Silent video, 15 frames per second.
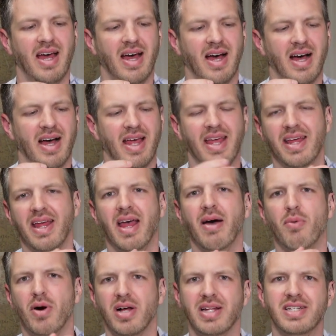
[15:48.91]

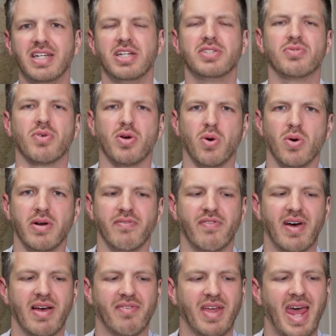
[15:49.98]
while it does record in
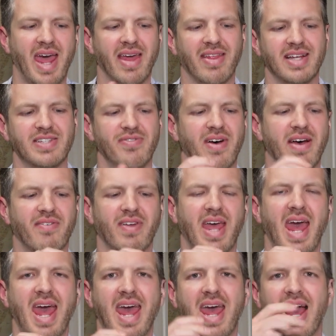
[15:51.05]
5K, that's
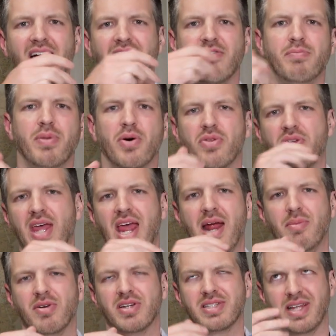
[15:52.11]
5K out of both
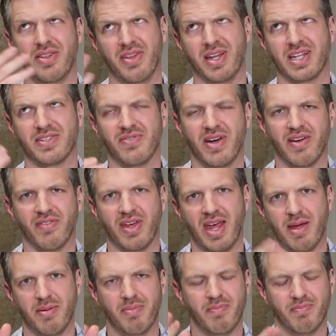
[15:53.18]
cameras. I think it's
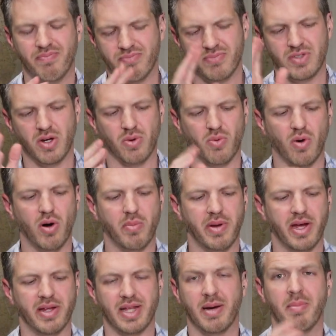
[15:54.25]
5K. Don't quote me
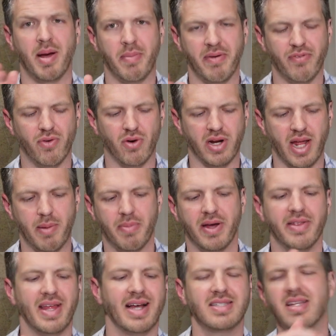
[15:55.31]
on that, might be 4K,
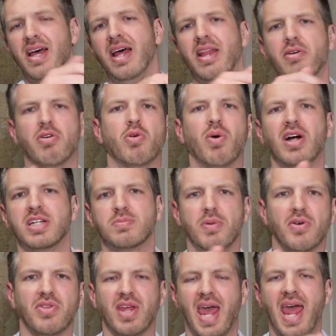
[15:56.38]
but it requires
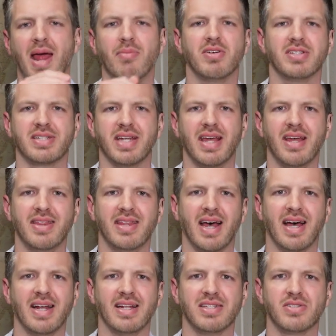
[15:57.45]
both cameras to get
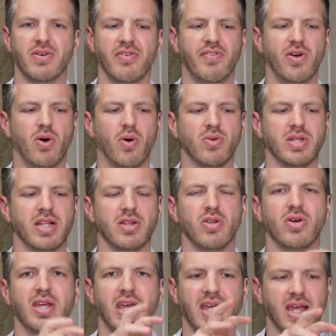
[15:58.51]
that. And so if you're only
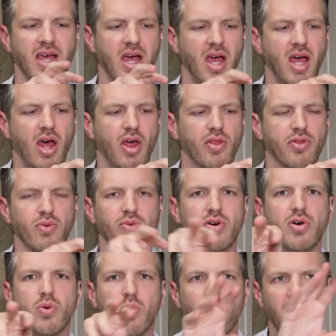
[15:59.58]
looking
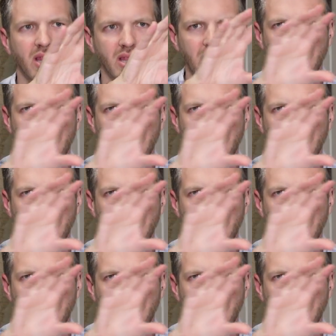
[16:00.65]
through one